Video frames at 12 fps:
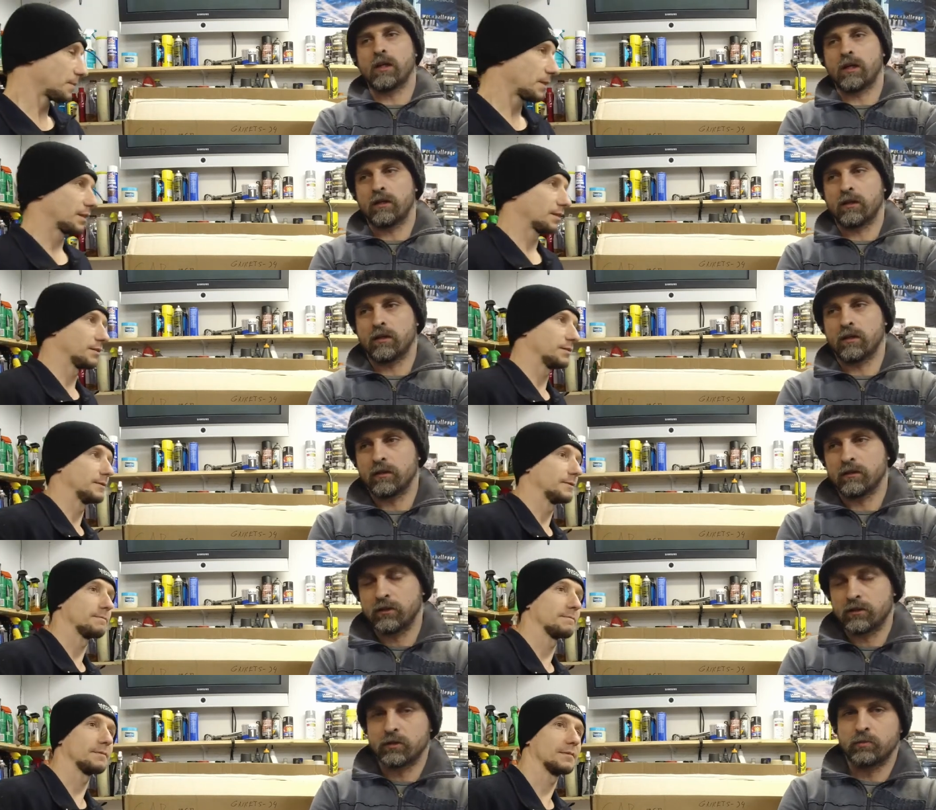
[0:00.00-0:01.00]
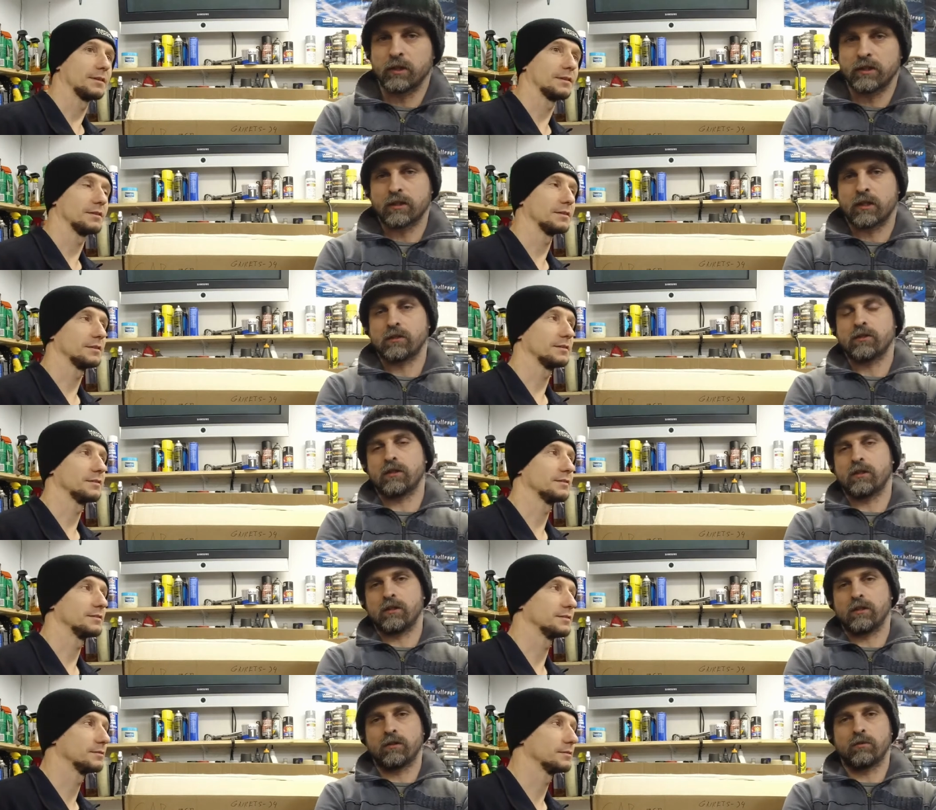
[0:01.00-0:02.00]
Speaker 1: kind of ditched Blizzaks
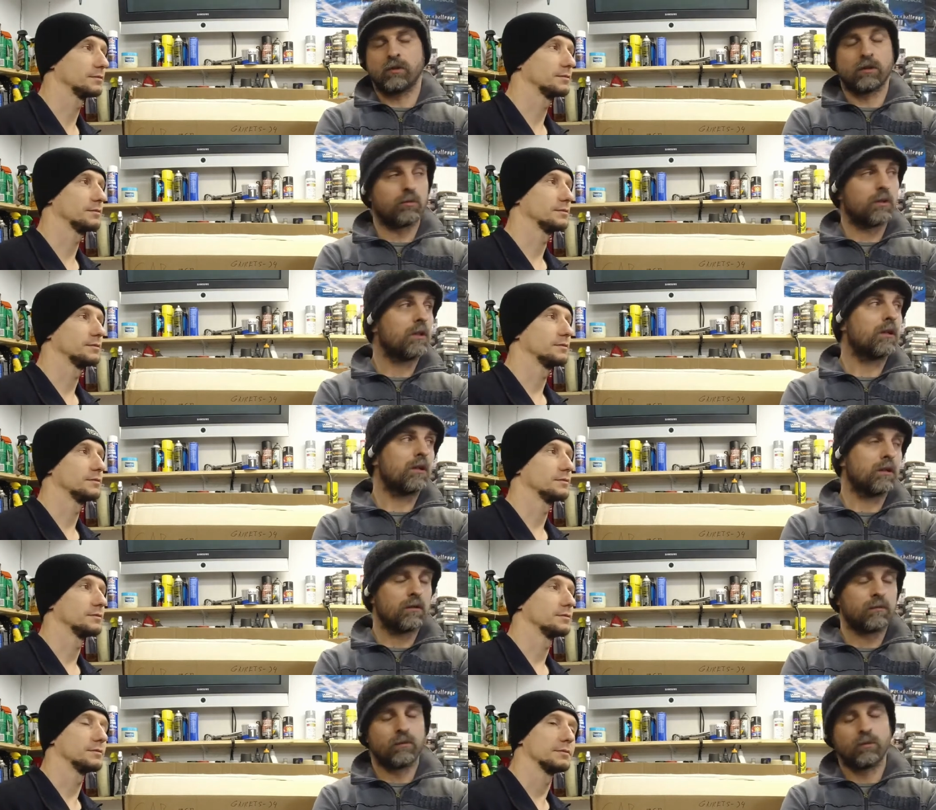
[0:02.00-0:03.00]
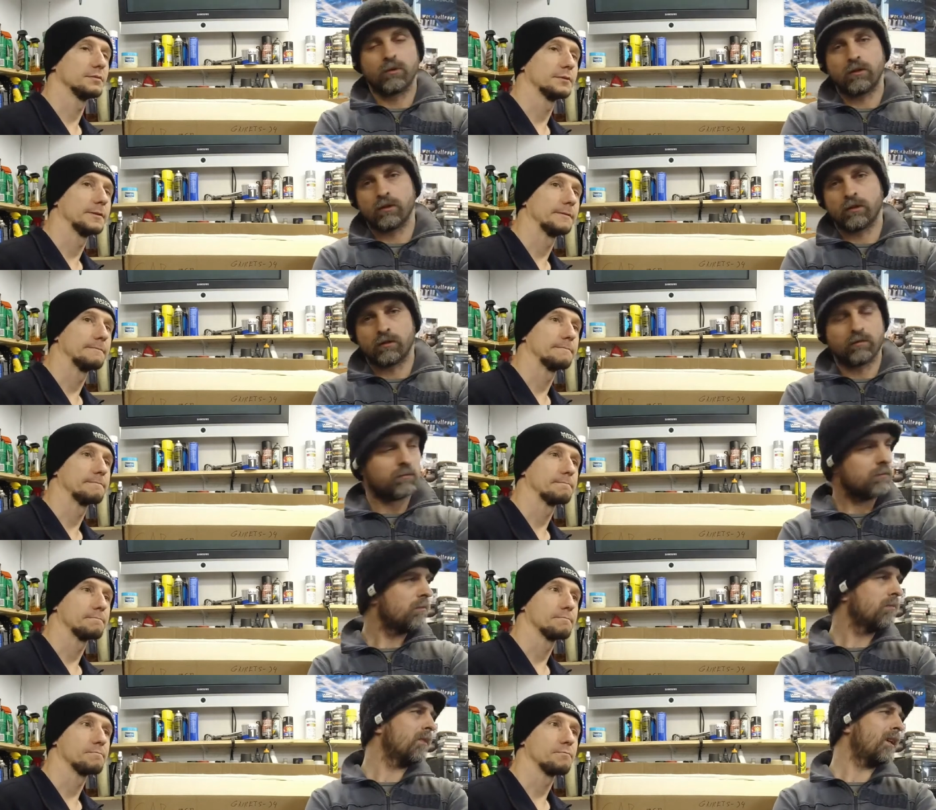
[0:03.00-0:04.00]
and went with the uh, with uh
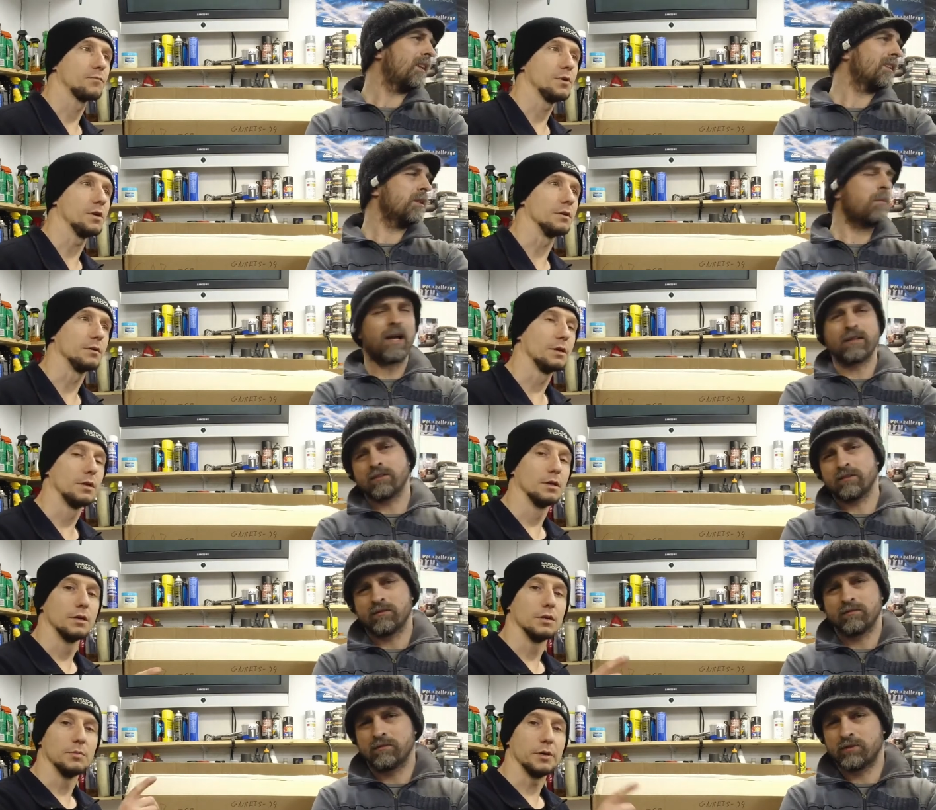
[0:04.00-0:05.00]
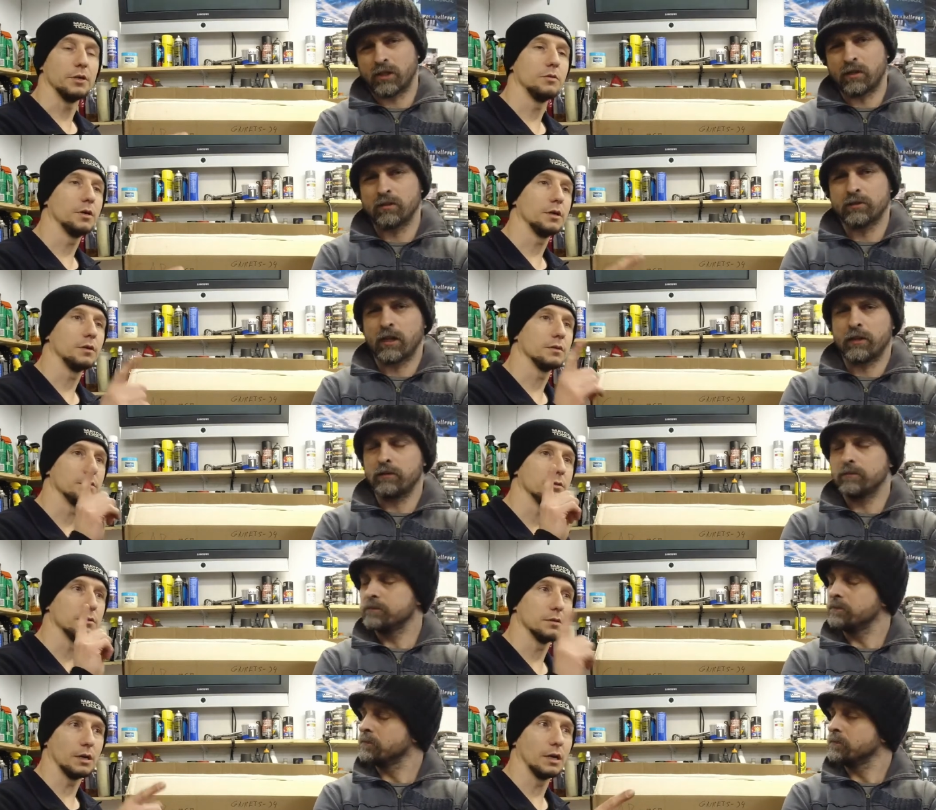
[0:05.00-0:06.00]
Altimax. Yeah. By the way,
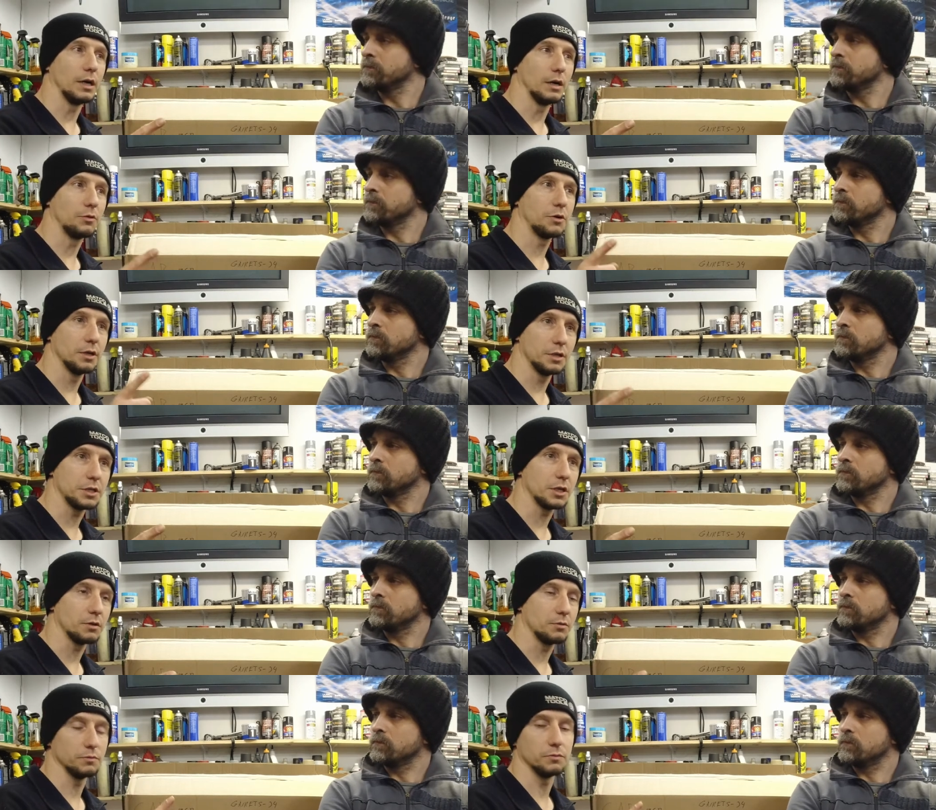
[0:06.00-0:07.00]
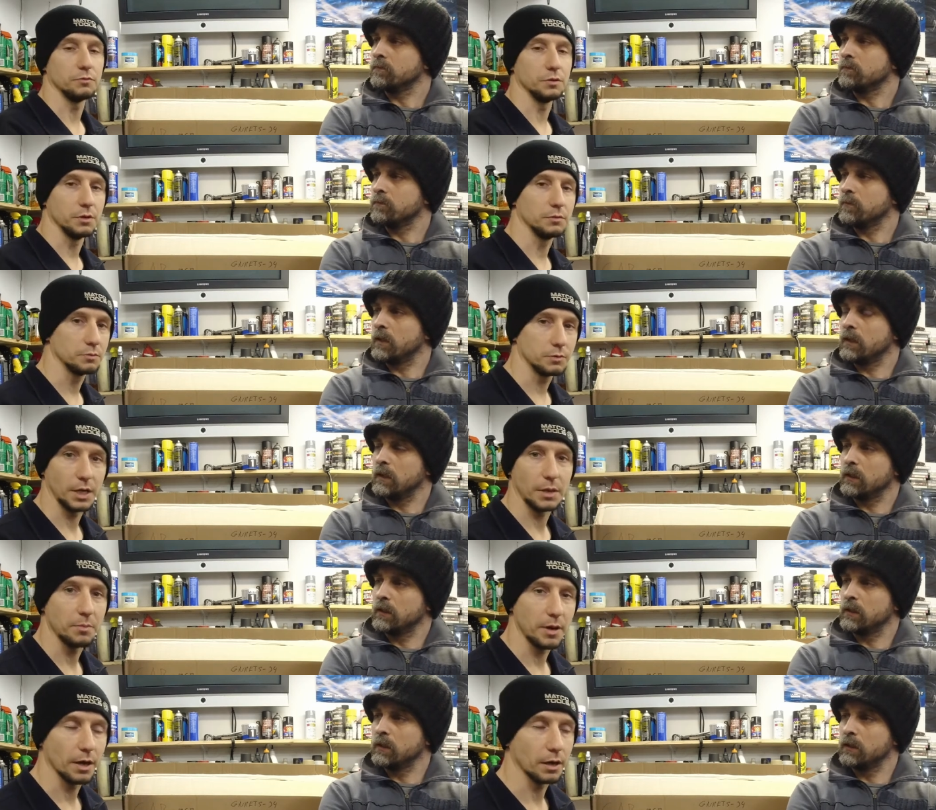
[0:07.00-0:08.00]
Speaker 2: uh, we're gonna check. We
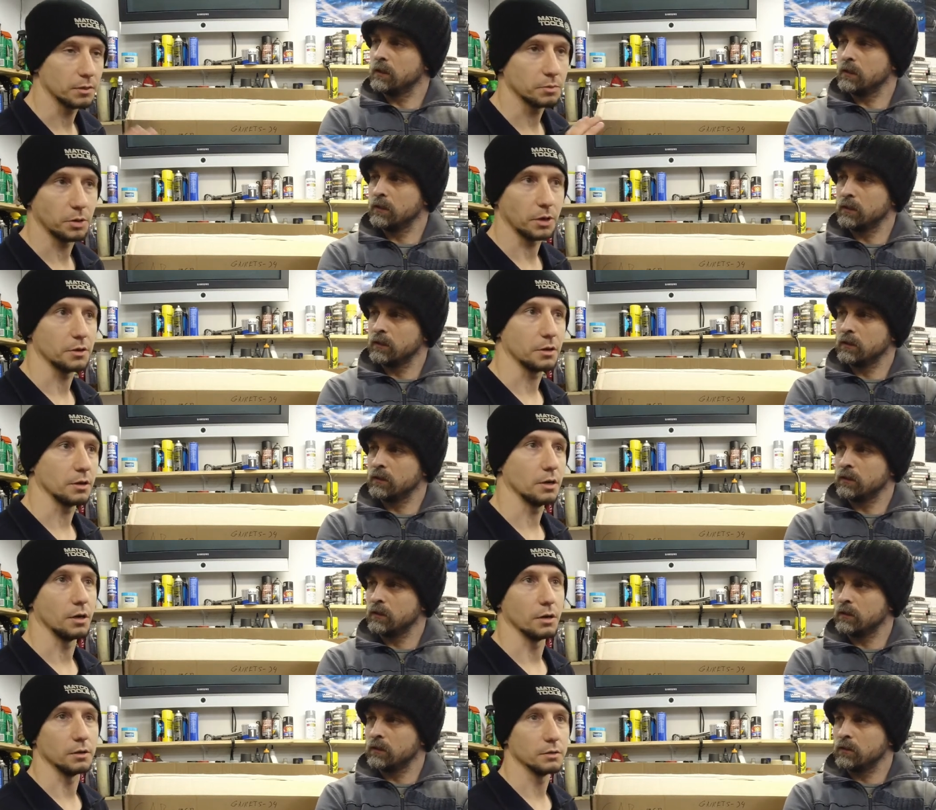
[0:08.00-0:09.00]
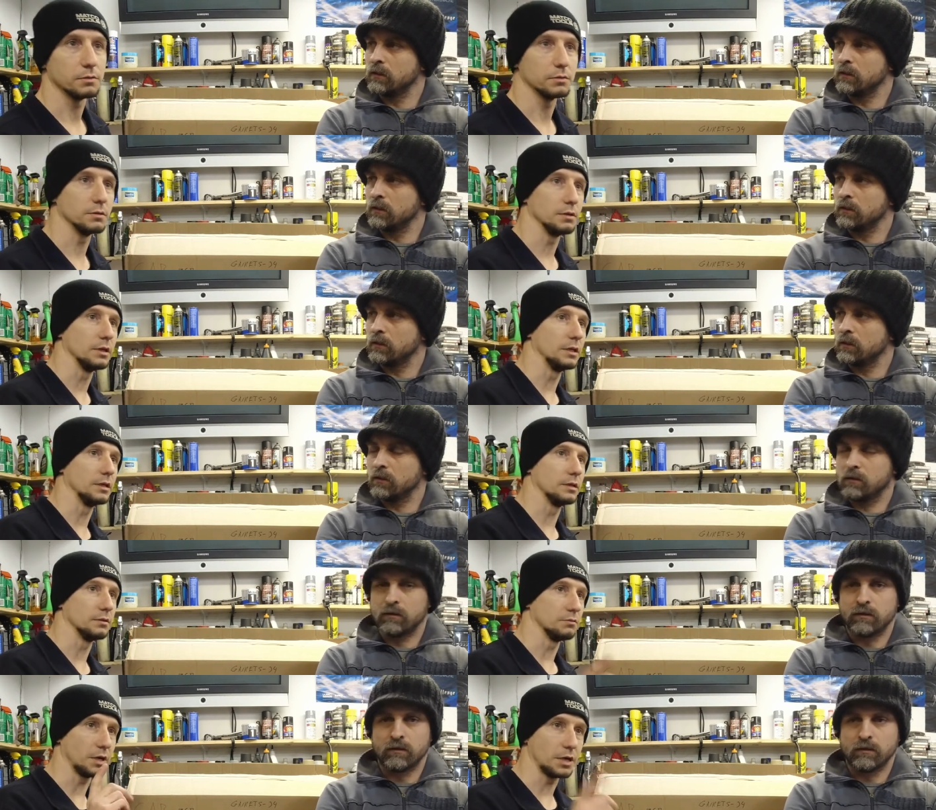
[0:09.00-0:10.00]
came back, parked the car,
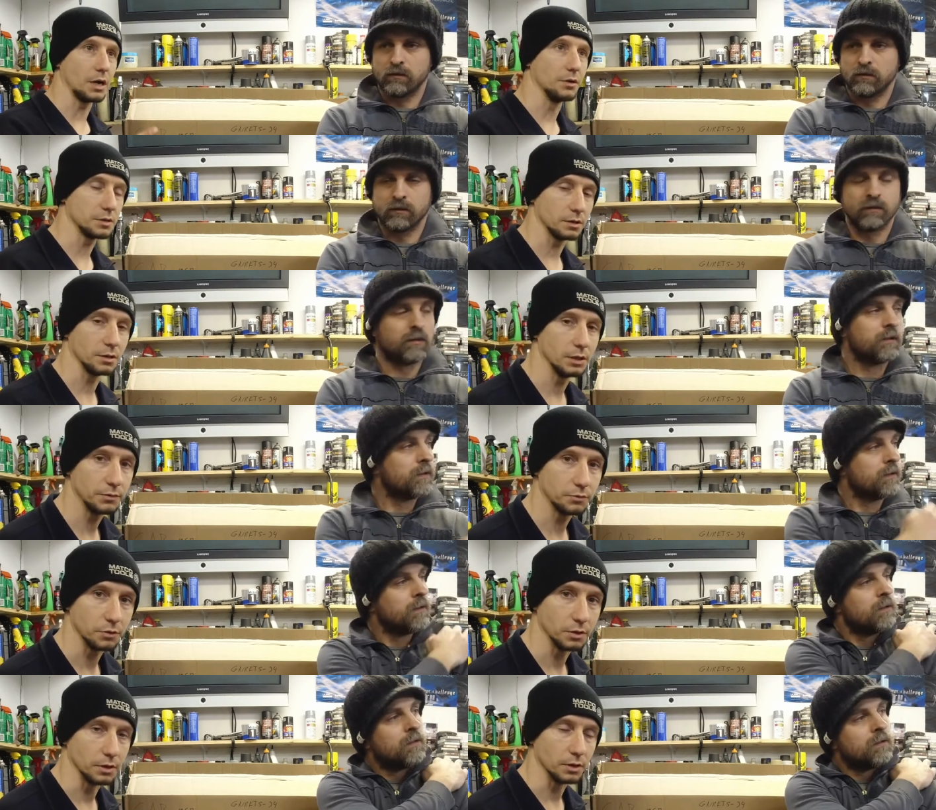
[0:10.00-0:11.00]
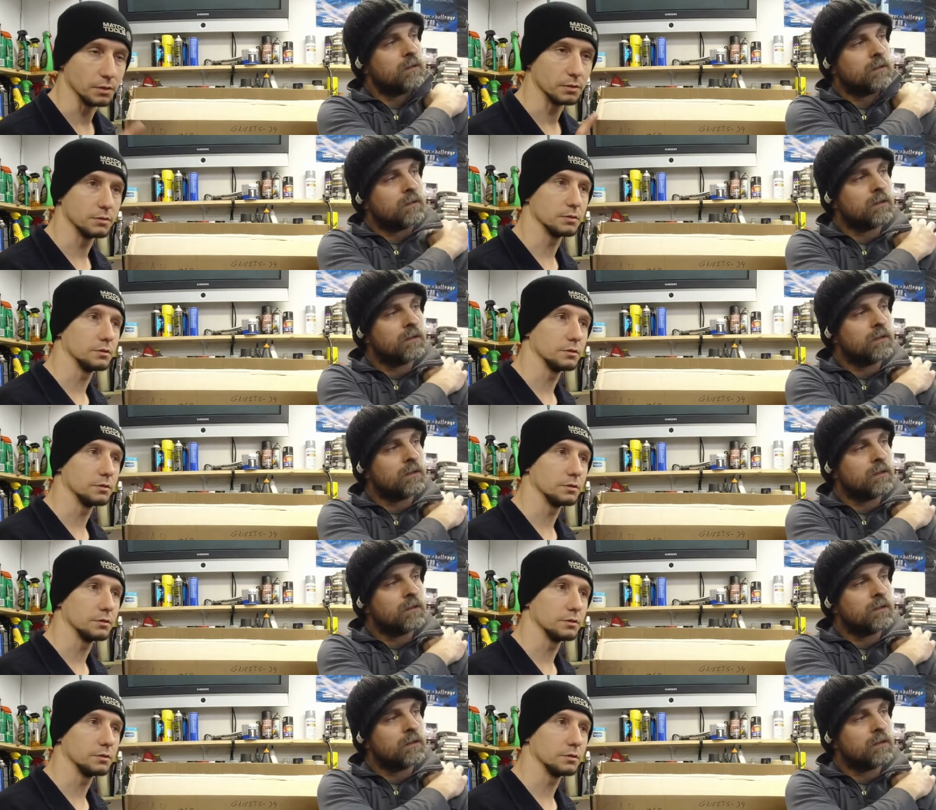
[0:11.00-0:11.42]
and right now it's on the lift. We're gonna